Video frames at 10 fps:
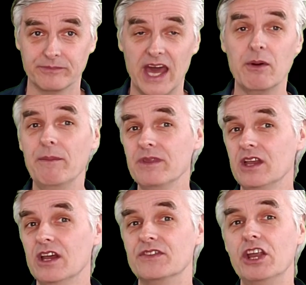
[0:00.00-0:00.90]
Anyway,
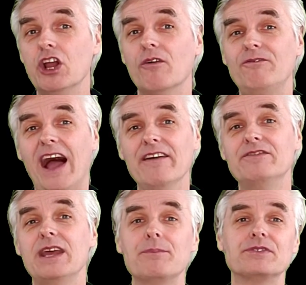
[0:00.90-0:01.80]
there you go. 5
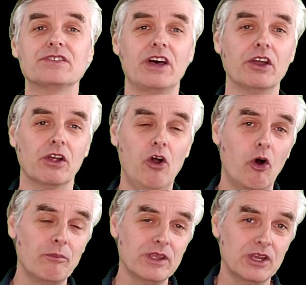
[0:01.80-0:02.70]
tips to selling your
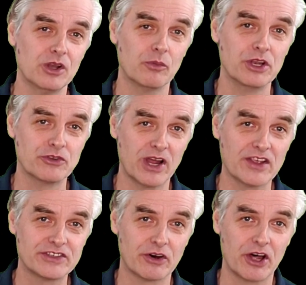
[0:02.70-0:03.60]
home when you're trying
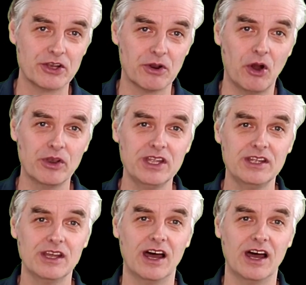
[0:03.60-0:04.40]
to sell it on your own.